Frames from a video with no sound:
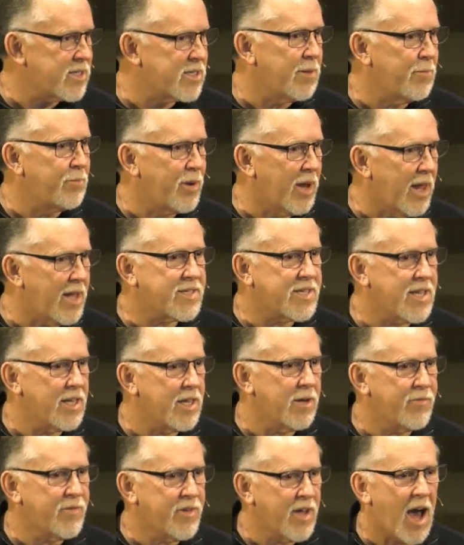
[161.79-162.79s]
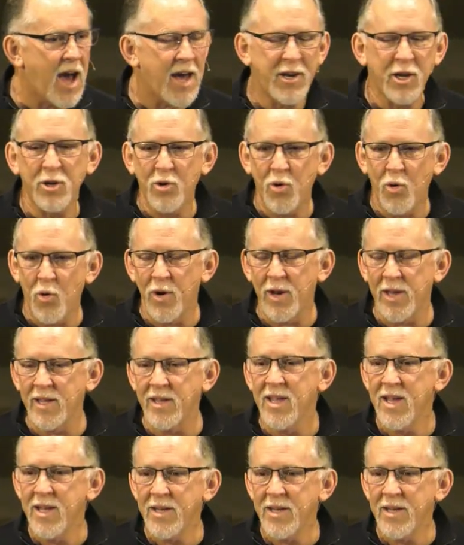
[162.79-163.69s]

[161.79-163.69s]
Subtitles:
the blessing of God according